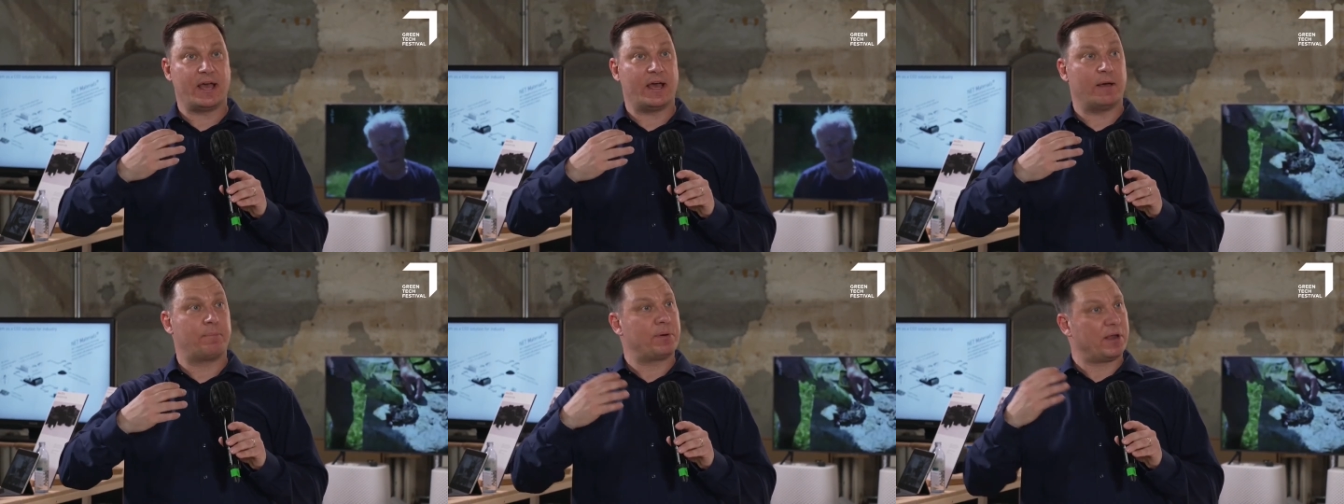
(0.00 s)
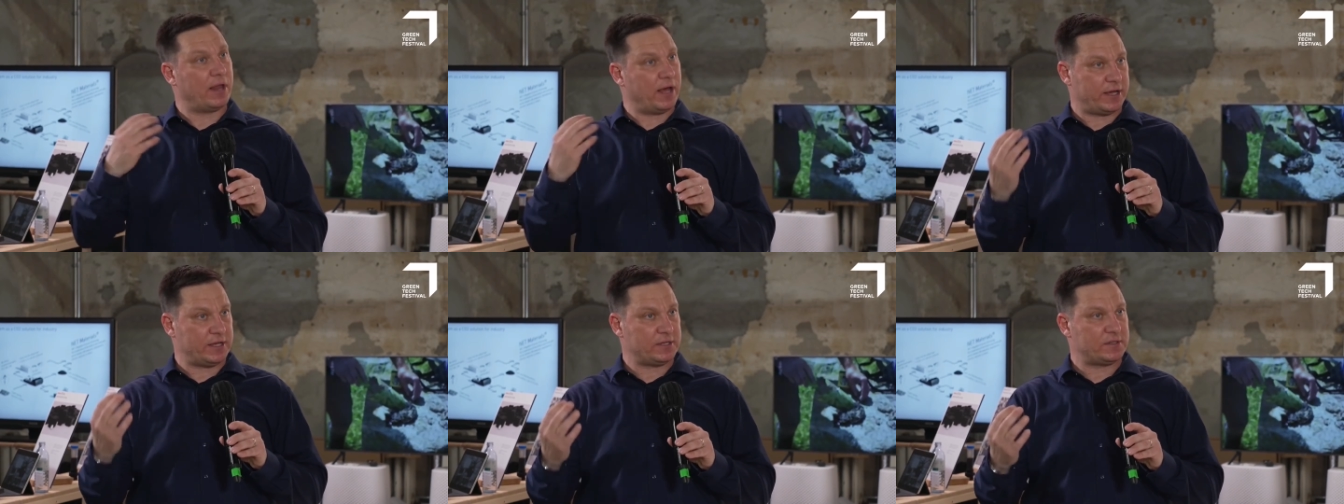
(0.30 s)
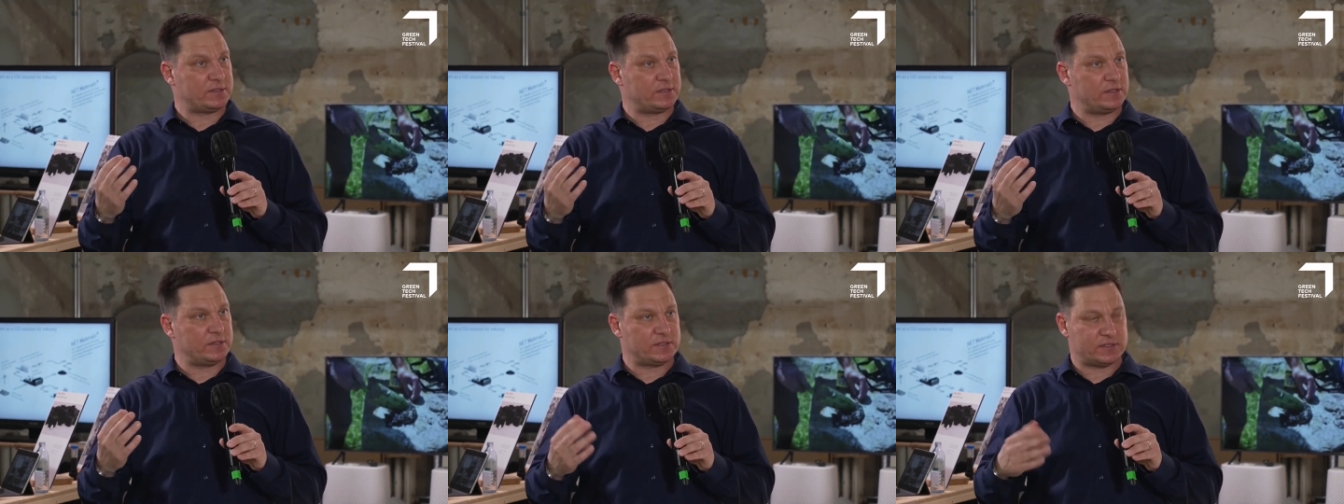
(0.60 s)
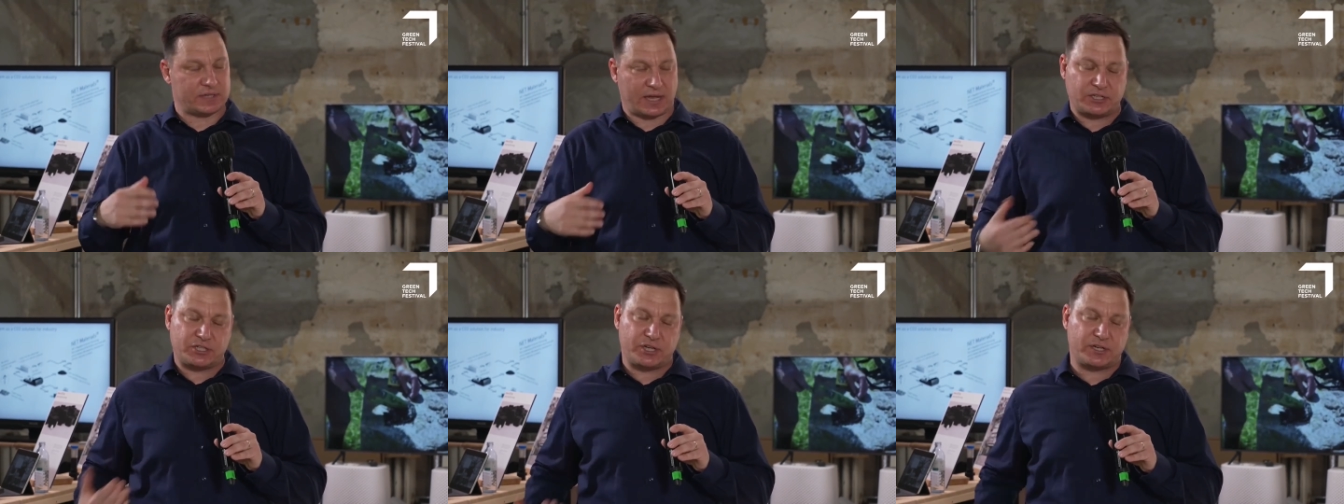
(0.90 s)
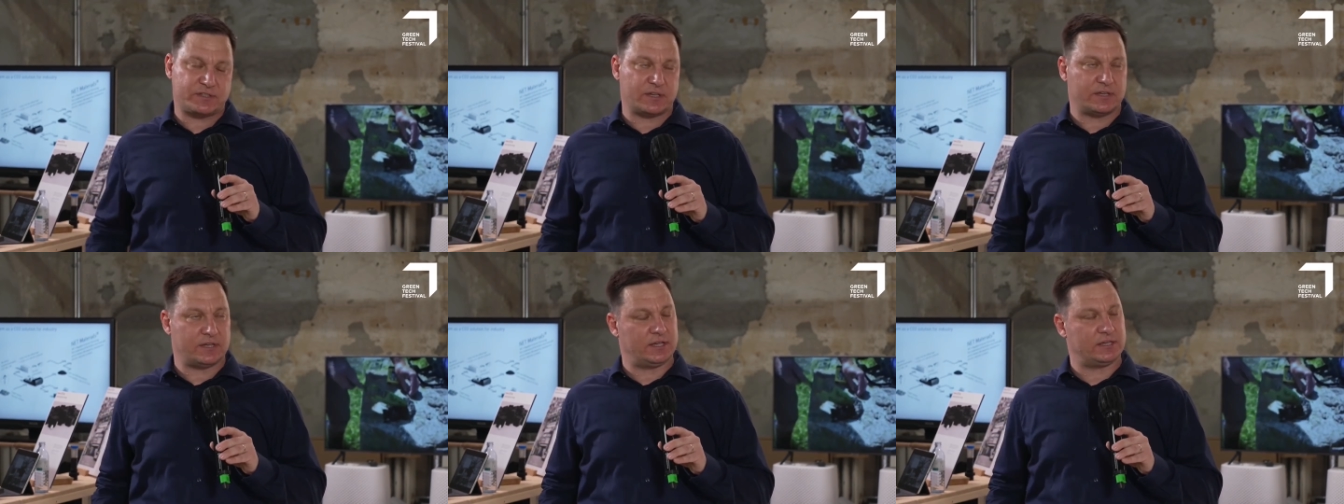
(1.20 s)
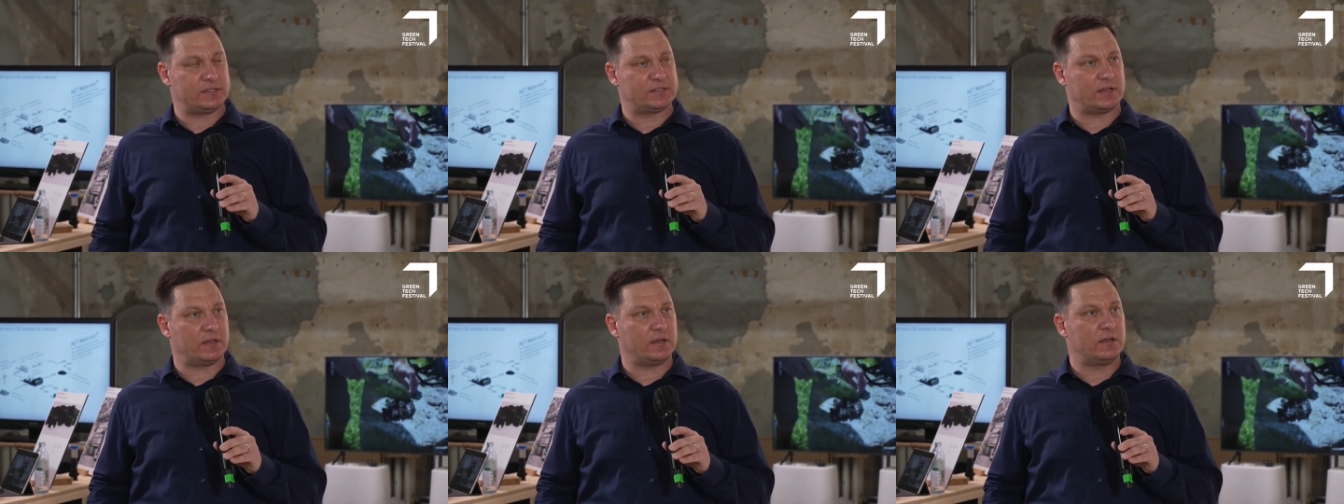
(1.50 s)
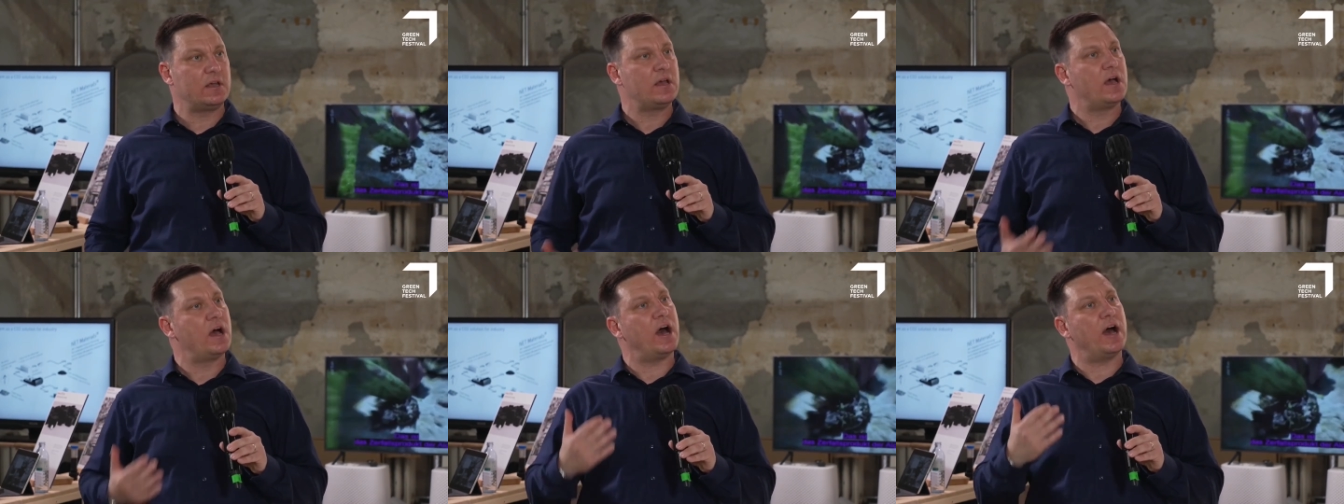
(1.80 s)
appliances such as a heater
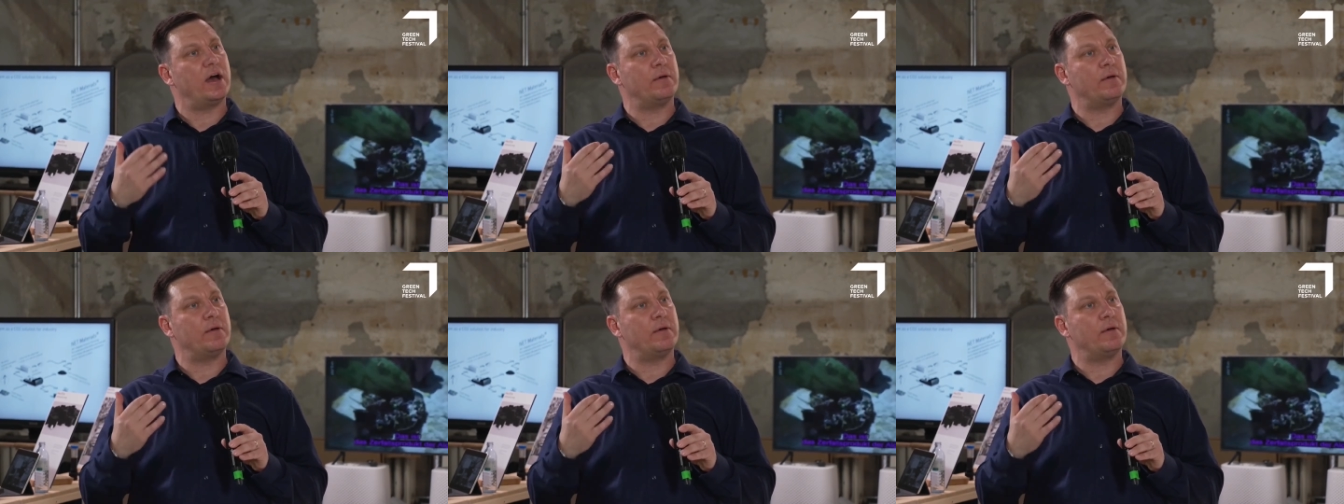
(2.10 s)
are